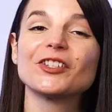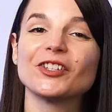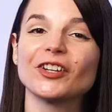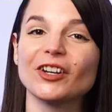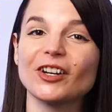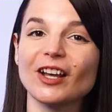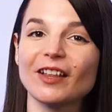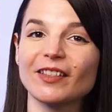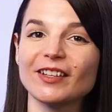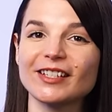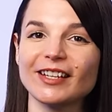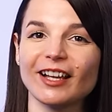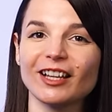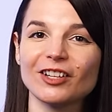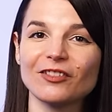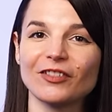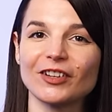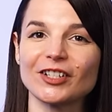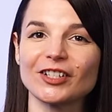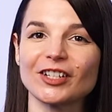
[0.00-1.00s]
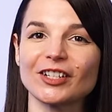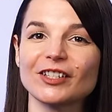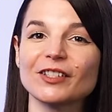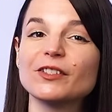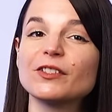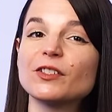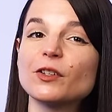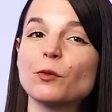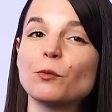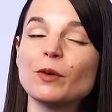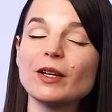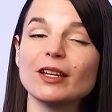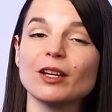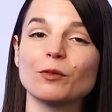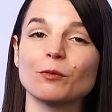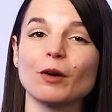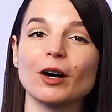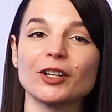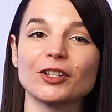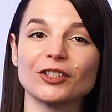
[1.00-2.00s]
Turn on the television so we
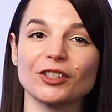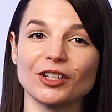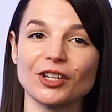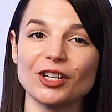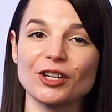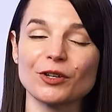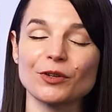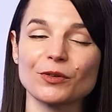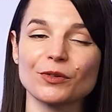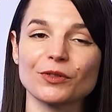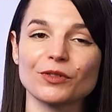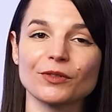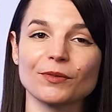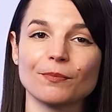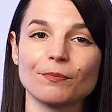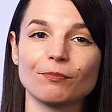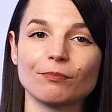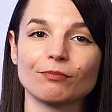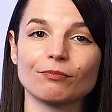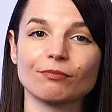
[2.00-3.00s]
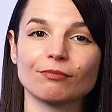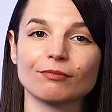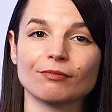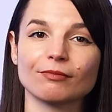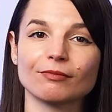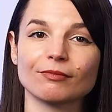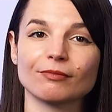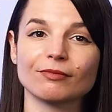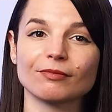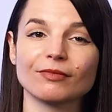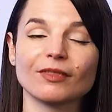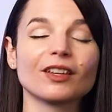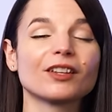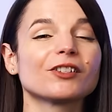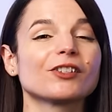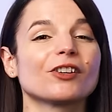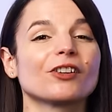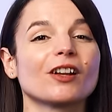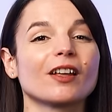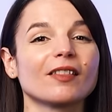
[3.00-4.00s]
can watch the news.
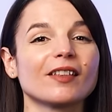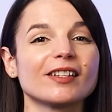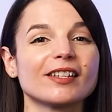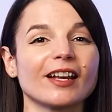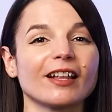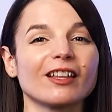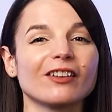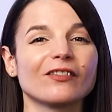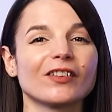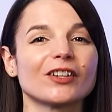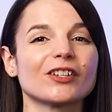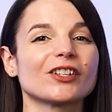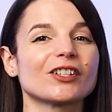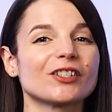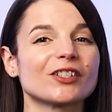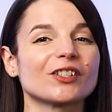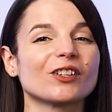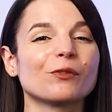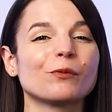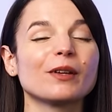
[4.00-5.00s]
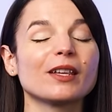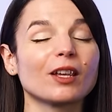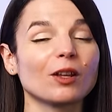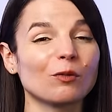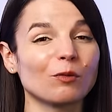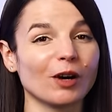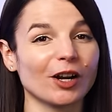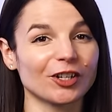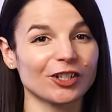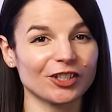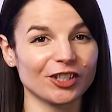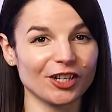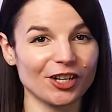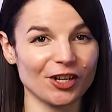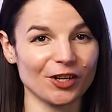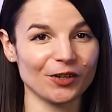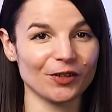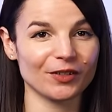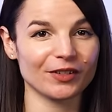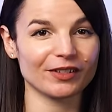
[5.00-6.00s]
Turn on the television so we can watch the
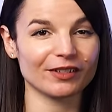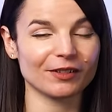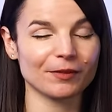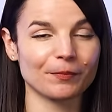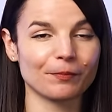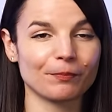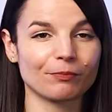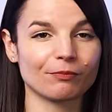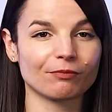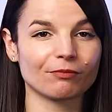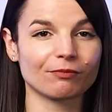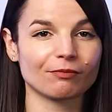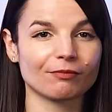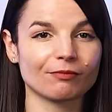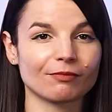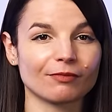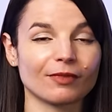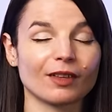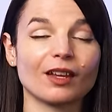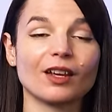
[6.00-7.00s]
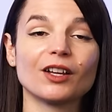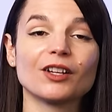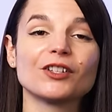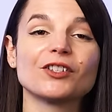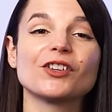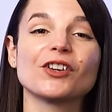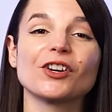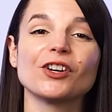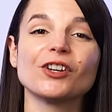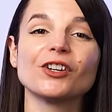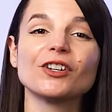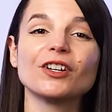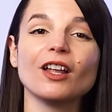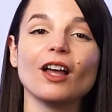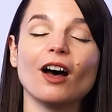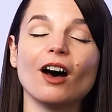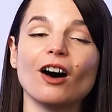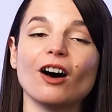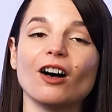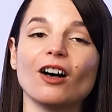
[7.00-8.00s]
news. Turn
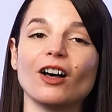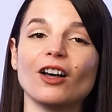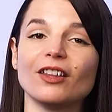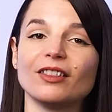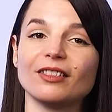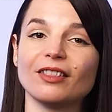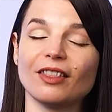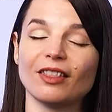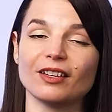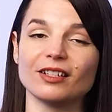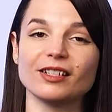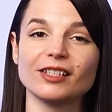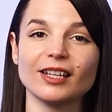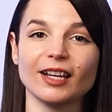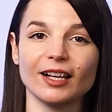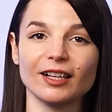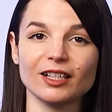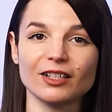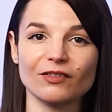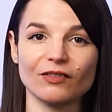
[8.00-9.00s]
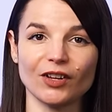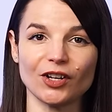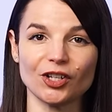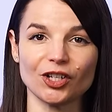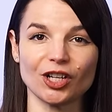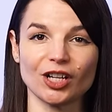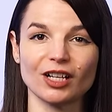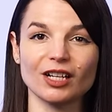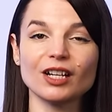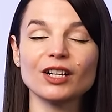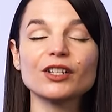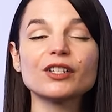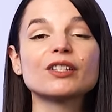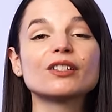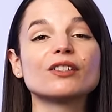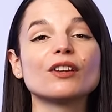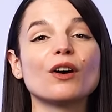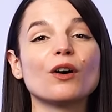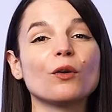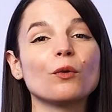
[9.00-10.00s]
on the television
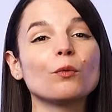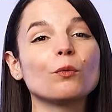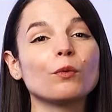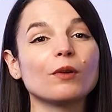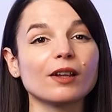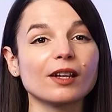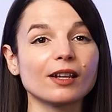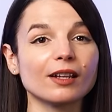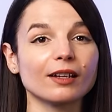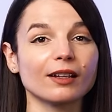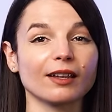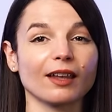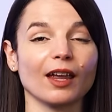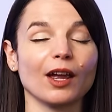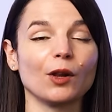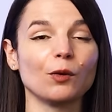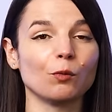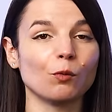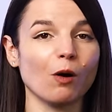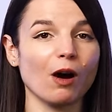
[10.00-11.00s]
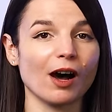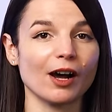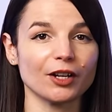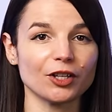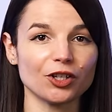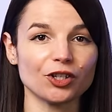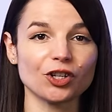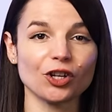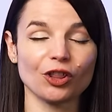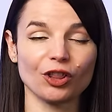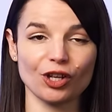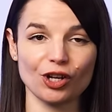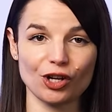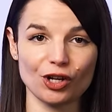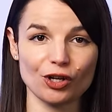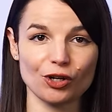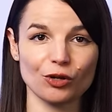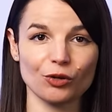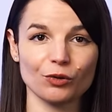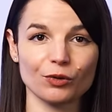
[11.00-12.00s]
so we can watch the
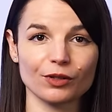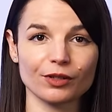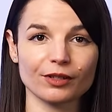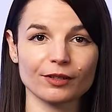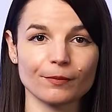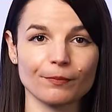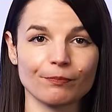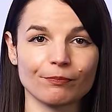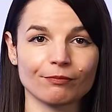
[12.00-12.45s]
news.